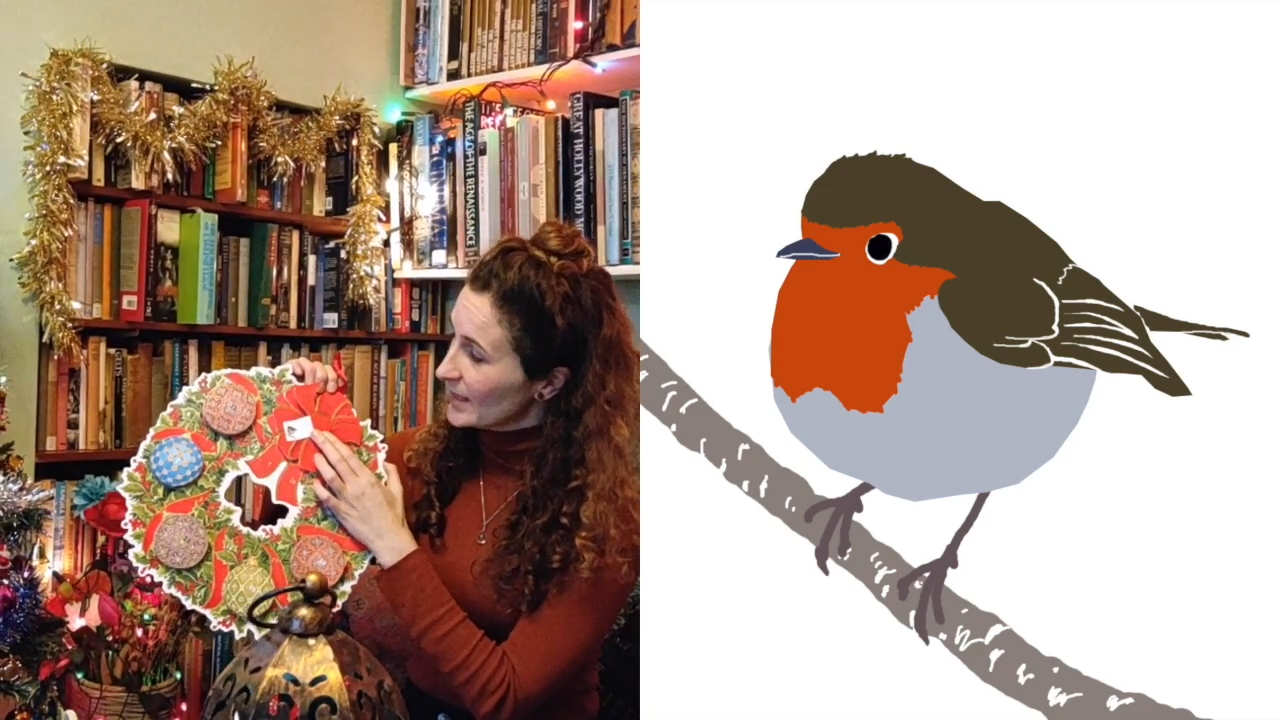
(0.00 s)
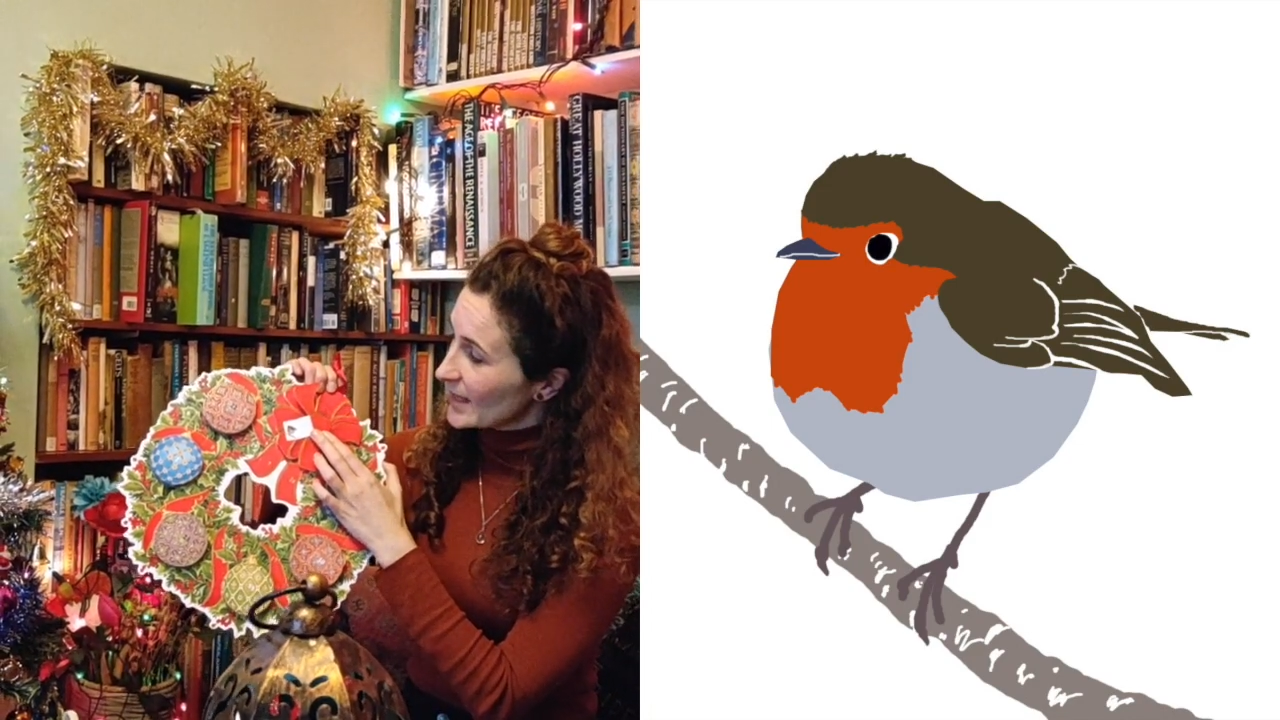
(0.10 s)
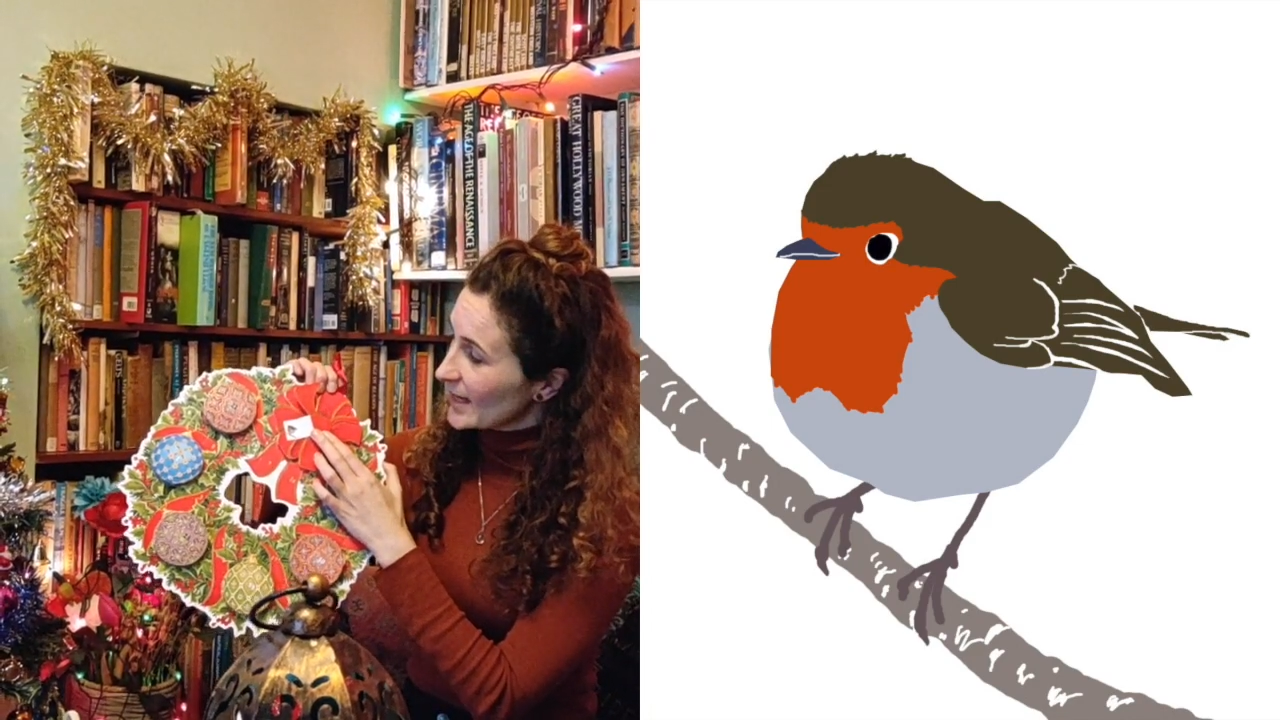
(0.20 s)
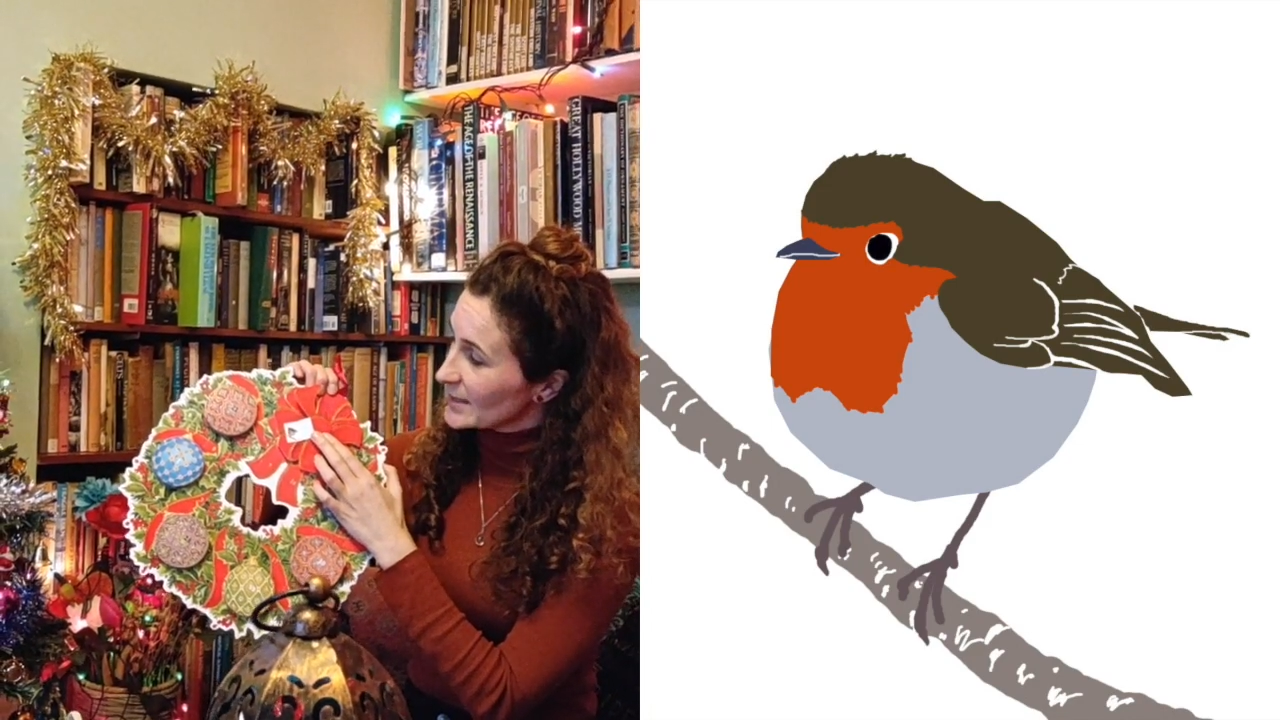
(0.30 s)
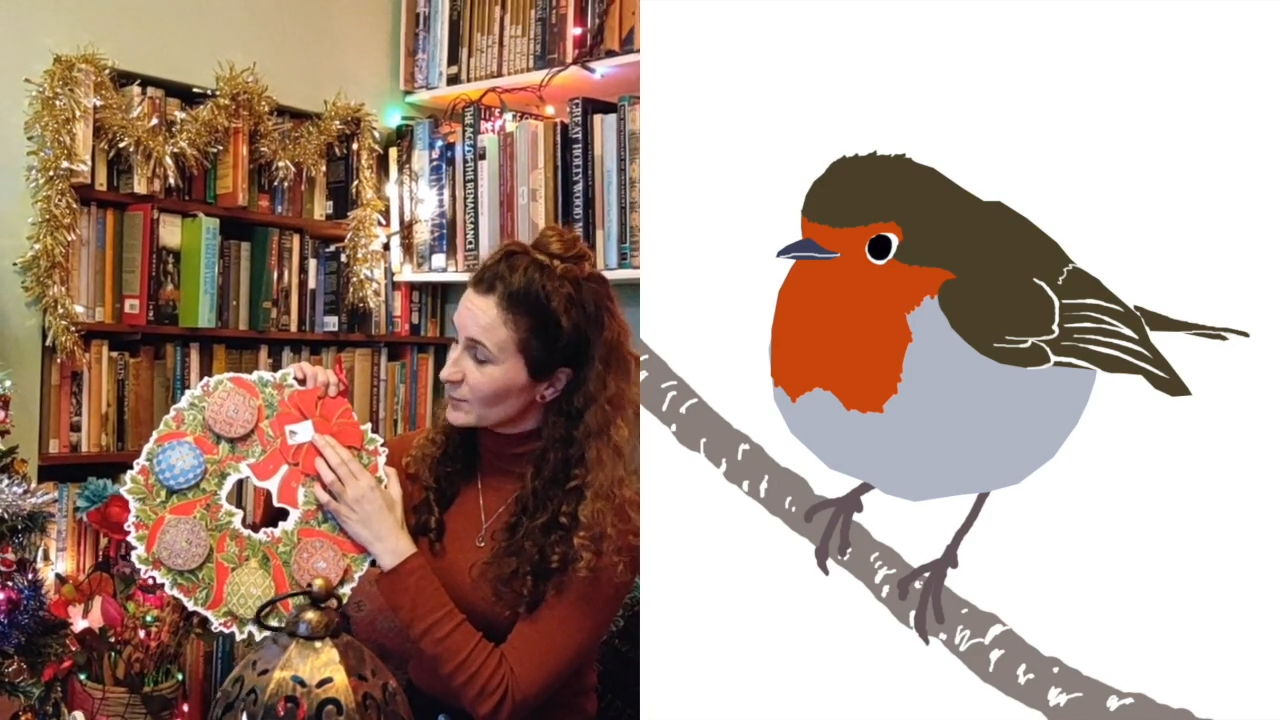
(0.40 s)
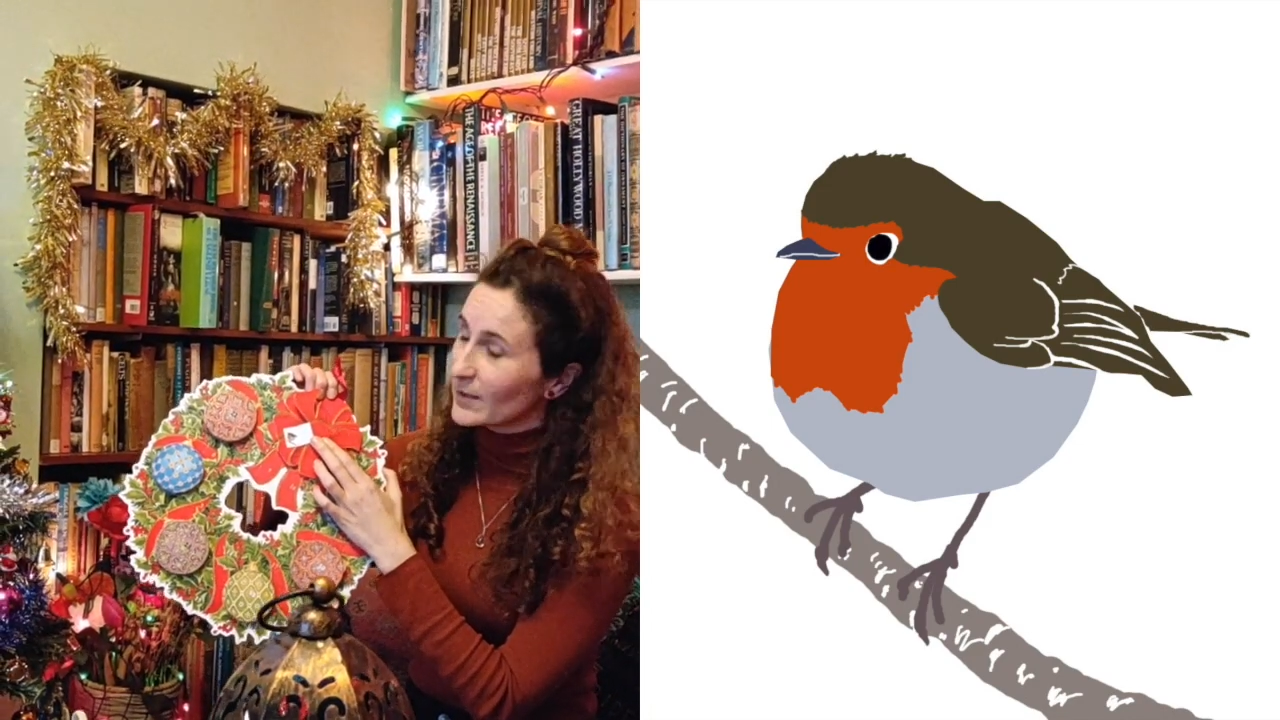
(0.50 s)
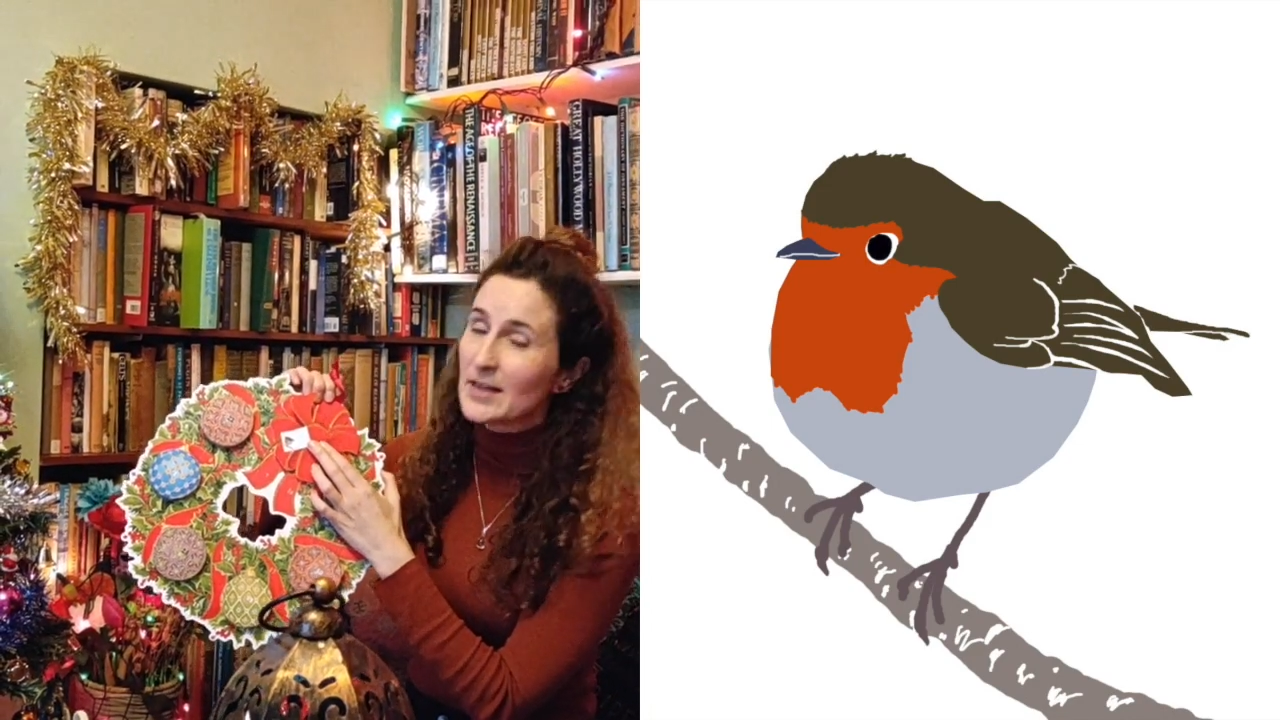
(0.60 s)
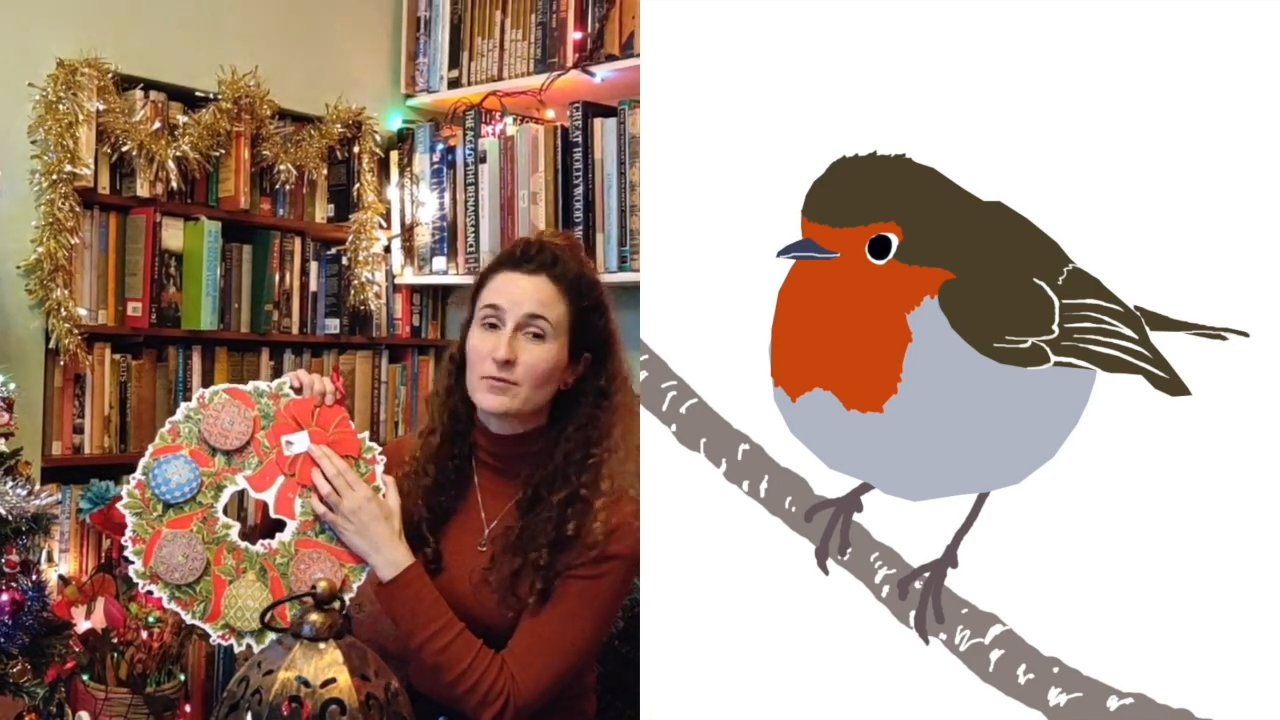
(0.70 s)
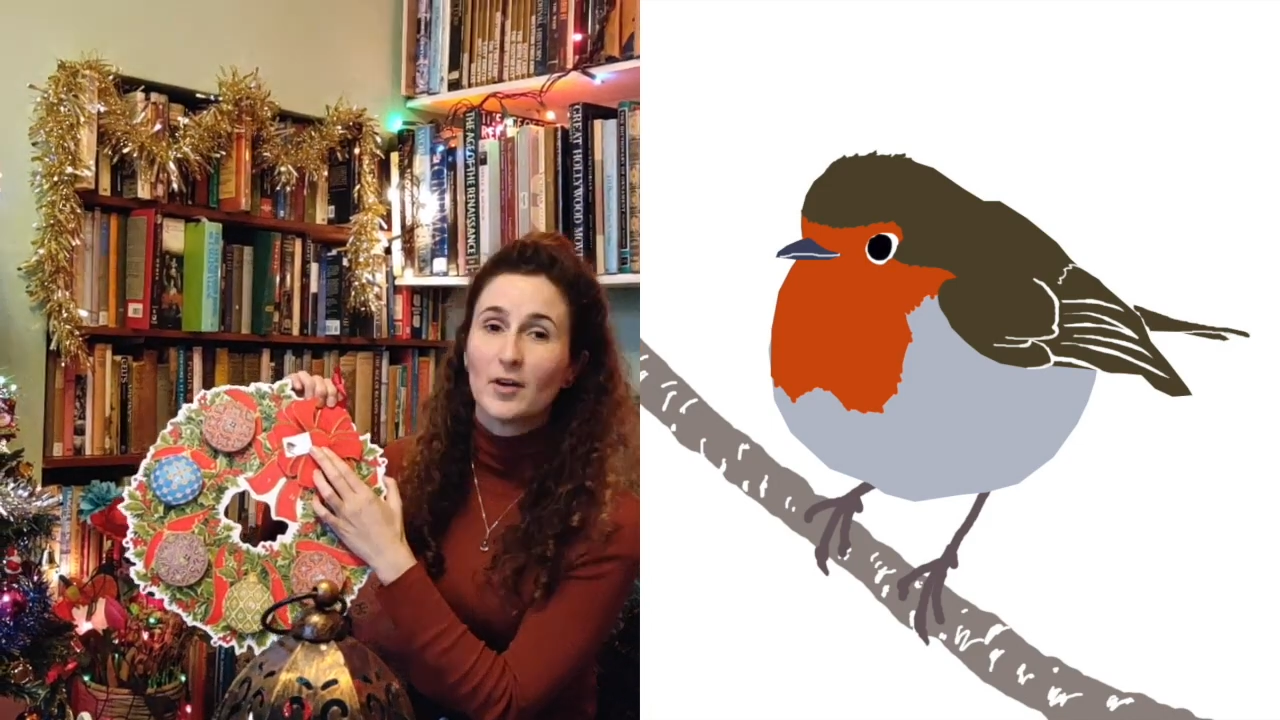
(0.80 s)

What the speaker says: It has a red